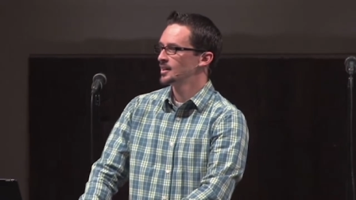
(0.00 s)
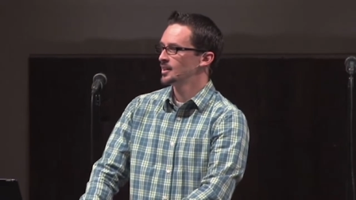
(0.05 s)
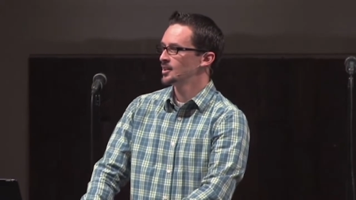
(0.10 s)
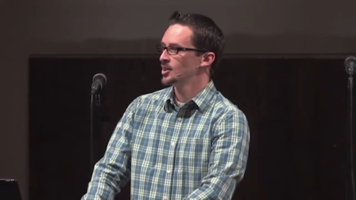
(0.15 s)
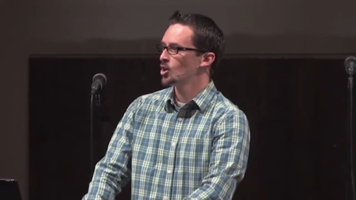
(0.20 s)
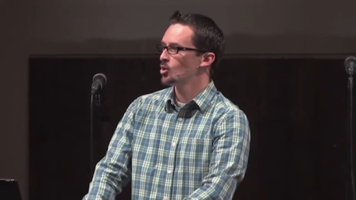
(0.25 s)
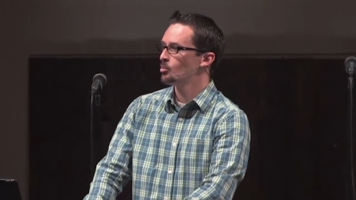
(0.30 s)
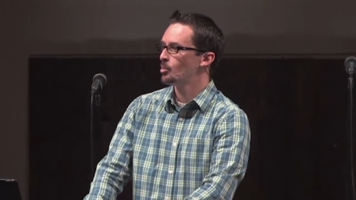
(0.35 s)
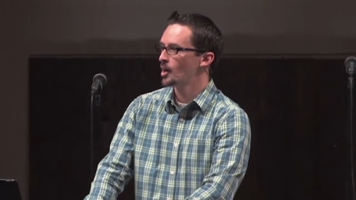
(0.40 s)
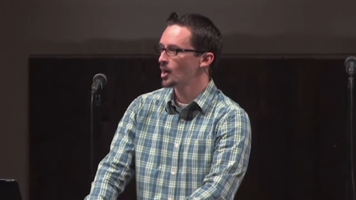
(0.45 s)

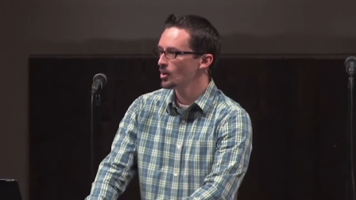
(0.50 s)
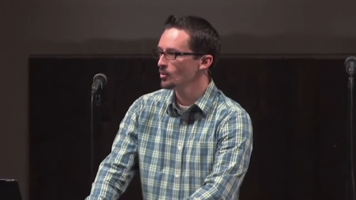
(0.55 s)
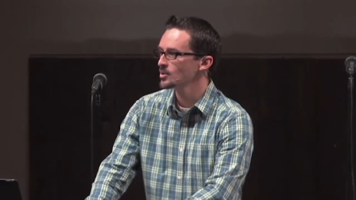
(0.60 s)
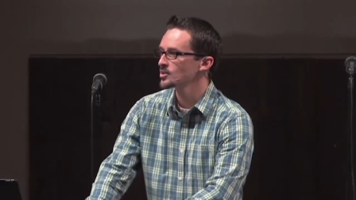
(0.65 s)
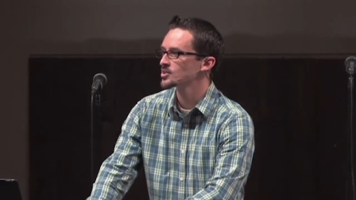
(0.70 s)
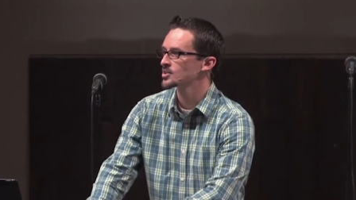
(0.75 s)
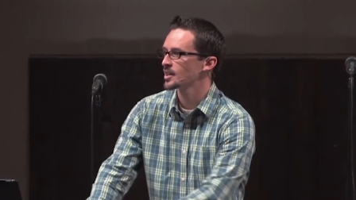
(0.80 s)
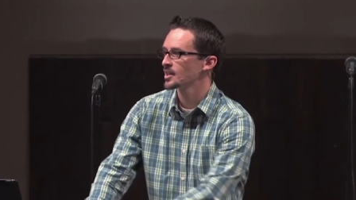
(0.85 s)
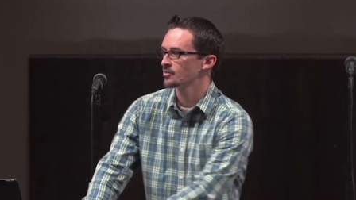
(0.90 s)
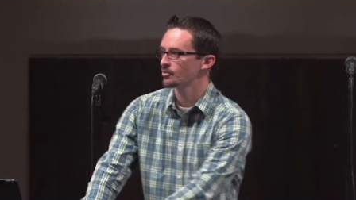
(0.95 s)
No, Paul
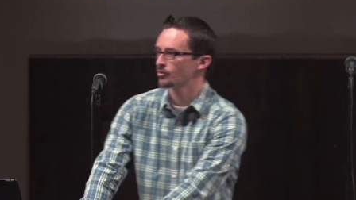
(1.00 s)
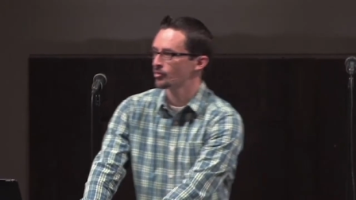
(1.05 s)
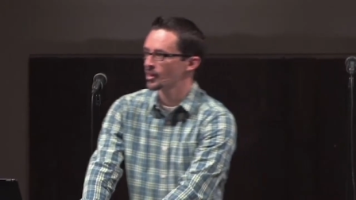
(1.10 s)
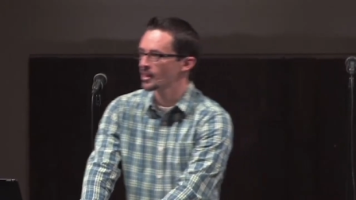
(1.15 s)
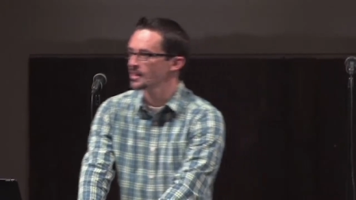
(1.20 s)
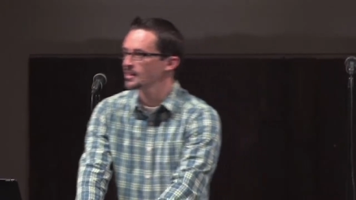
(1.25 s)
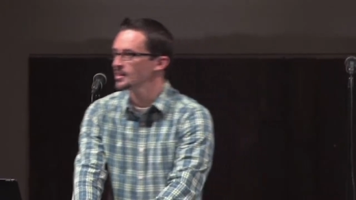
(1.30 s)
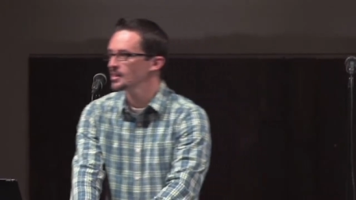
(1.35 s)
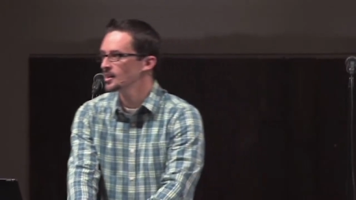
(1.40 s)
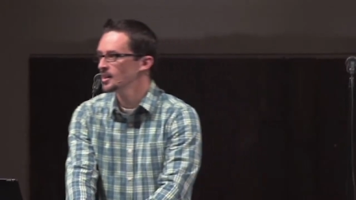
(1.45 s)
would say,
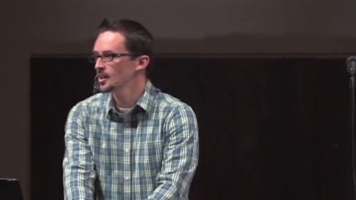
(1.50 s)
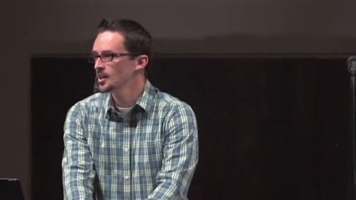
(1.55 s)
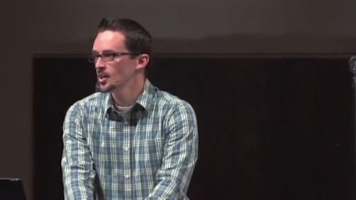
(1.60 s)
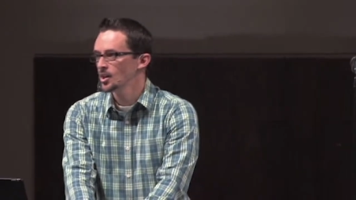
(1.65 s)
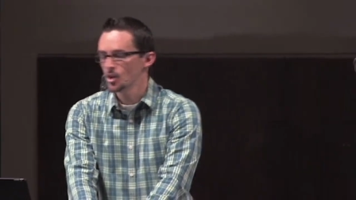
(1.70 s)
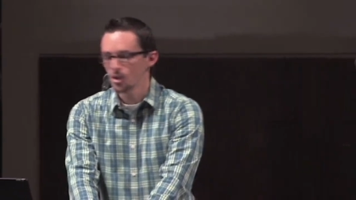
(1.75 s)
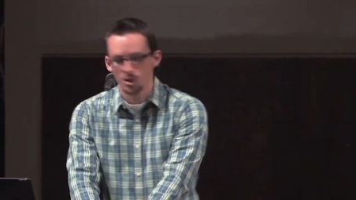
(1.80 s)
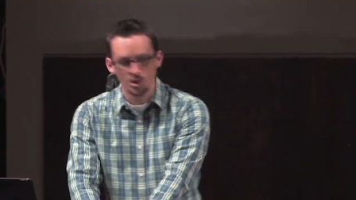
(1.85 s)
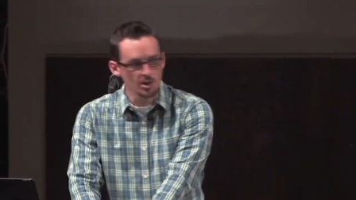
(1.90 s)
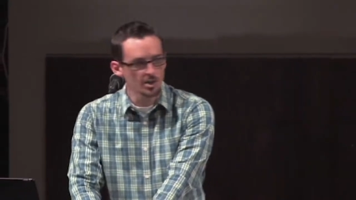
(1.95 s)
friend,
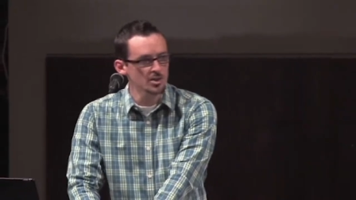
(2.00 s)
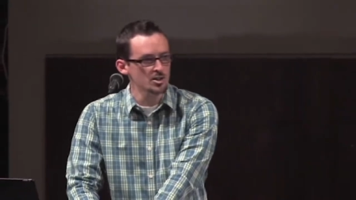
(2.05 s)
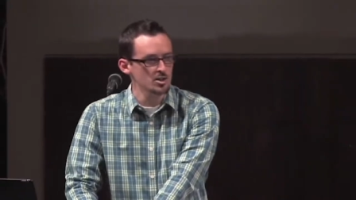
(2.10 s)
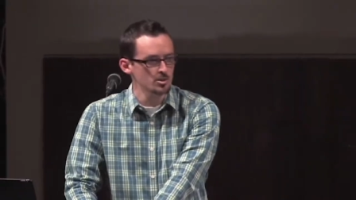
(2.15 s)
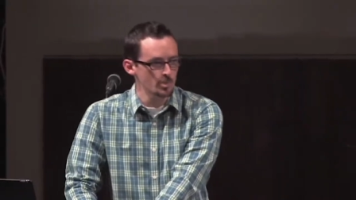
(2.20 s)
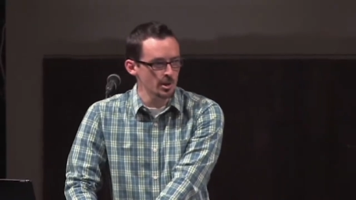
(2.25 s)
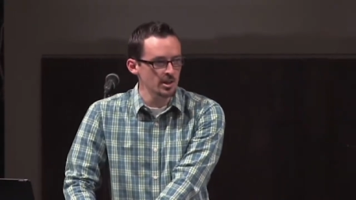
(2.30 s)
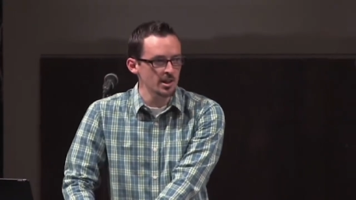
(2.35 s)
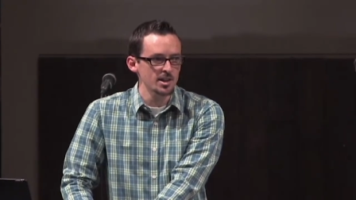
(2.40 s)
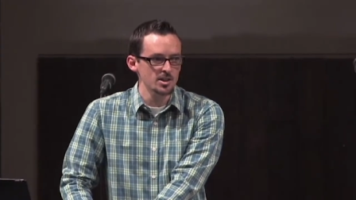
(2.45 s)
you're going to
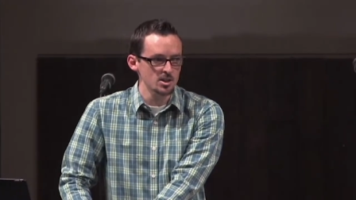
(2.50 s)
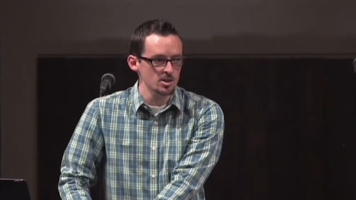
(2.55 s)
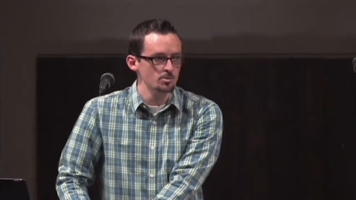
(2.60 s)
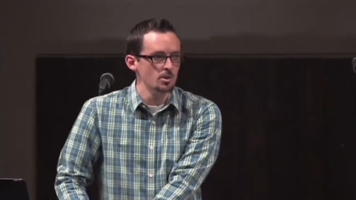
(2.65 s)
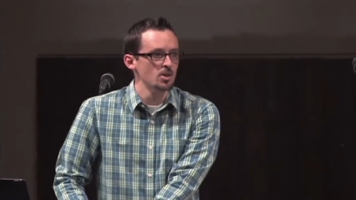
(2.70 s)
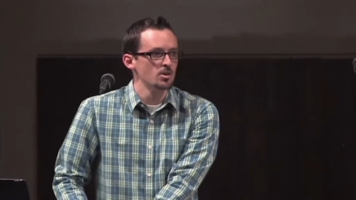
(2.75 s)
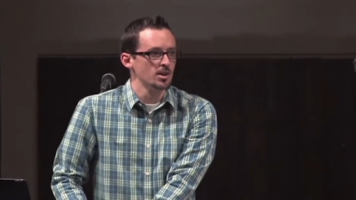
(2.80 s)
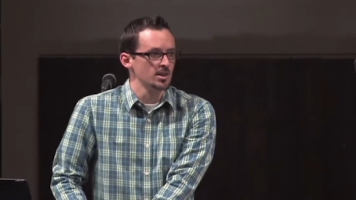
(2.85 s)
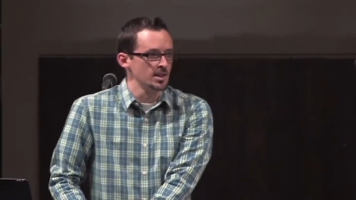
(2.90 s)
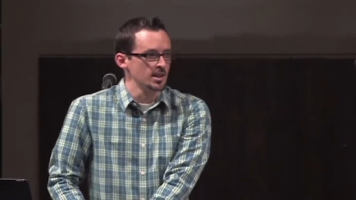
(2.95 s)
smell like
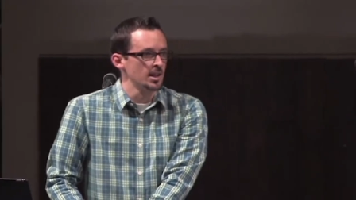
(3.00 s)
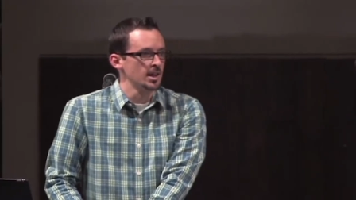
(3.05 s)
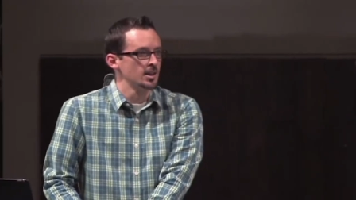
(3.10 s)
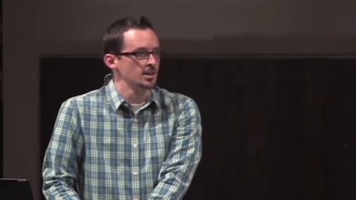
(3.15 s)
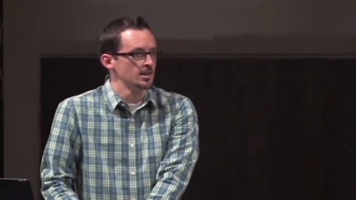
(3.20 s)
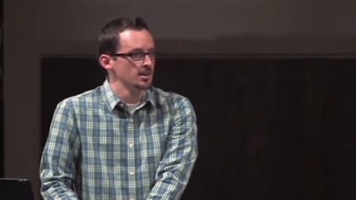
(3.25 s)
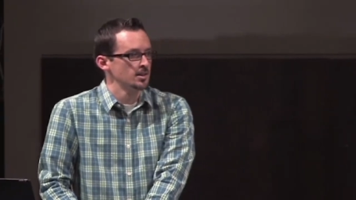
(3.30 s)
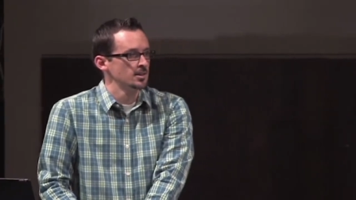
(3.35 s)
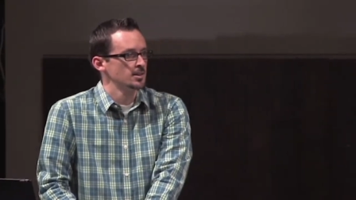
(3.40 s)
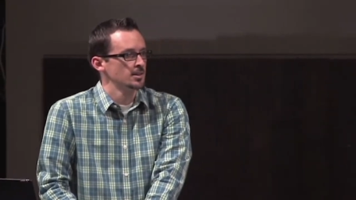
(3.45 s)
smoke in the
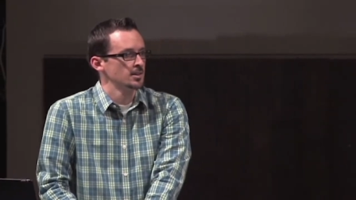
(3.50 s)
end.